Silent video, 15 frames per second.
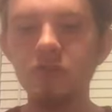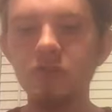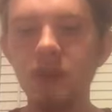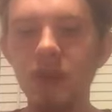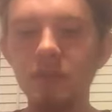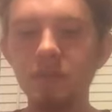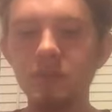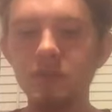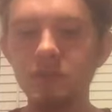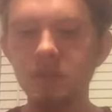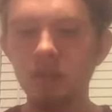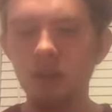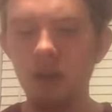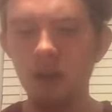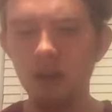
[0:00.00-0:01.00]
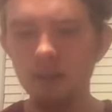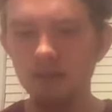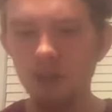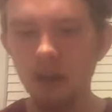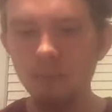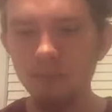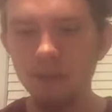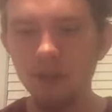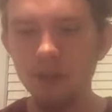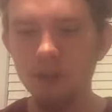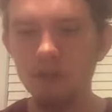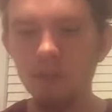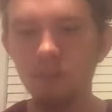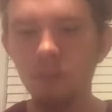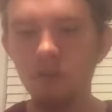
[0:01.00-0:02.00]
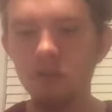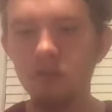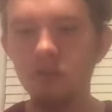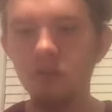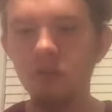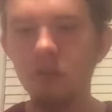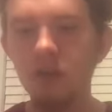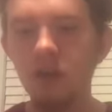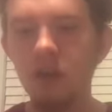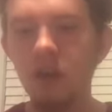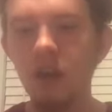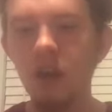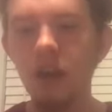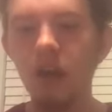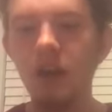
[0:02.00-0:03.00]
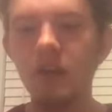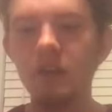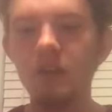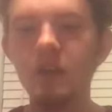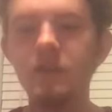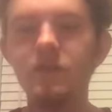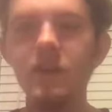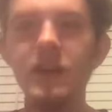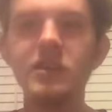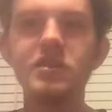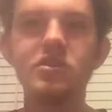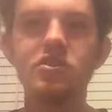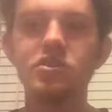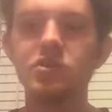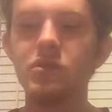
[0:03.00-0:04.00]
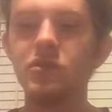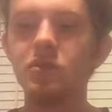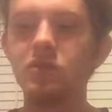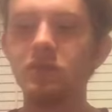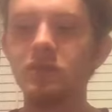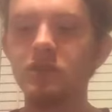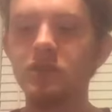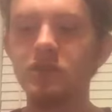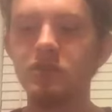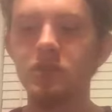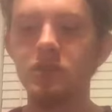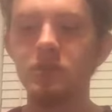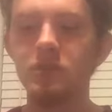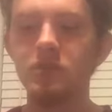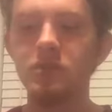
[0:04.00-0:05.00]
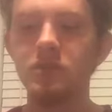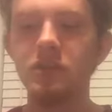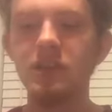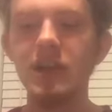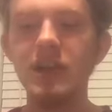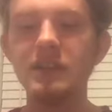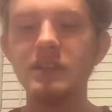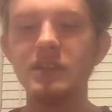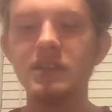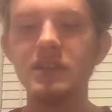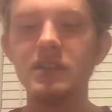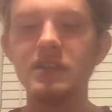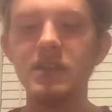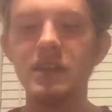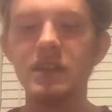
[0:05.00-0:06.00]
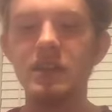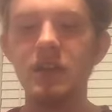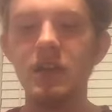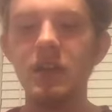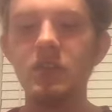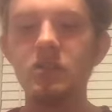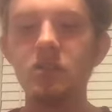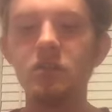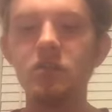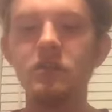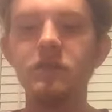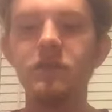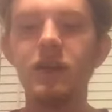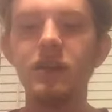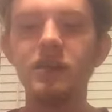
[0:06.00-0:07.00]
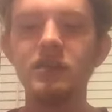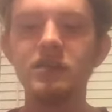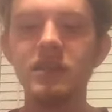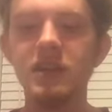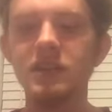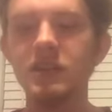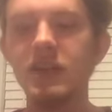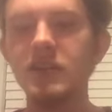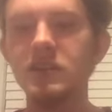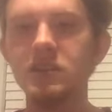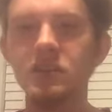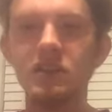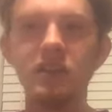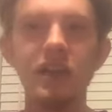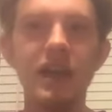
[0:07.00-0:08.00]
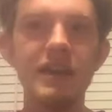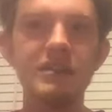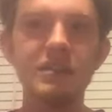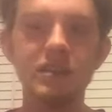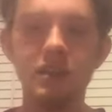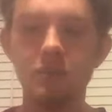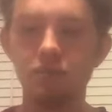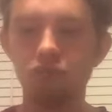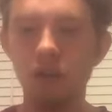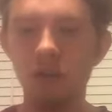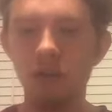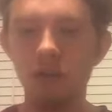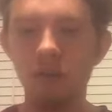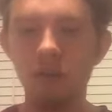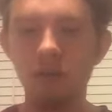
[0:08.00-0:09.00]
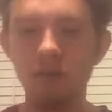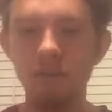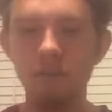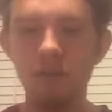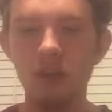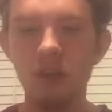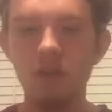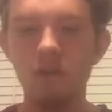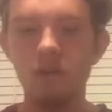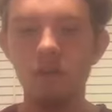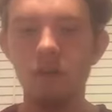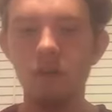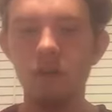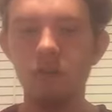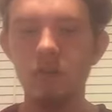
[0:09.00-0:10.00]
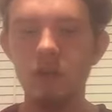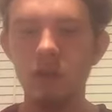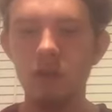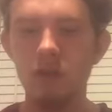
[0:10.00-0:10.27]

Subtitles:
drop kicks the Butcher, and he fakes a shoulder injury, which is classic. He said, Tony Schiavone said, that is classic Bret Hart from